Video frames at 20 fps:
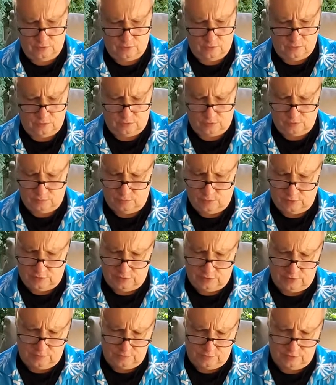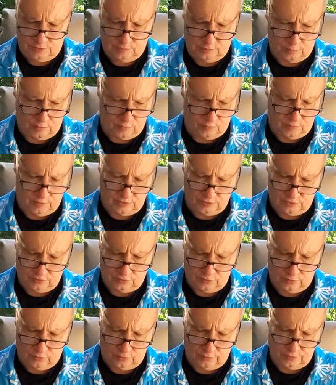argumentative, chip on my
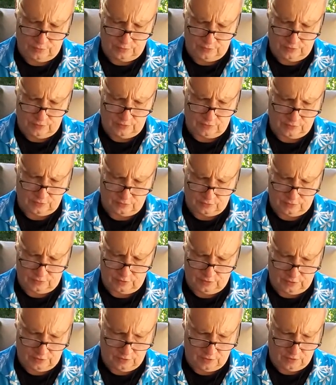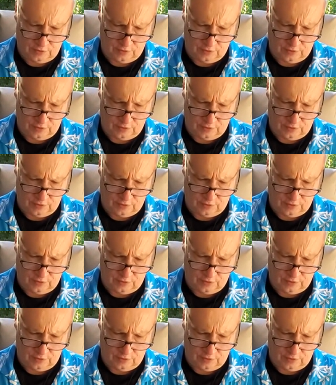shoulder, potentially,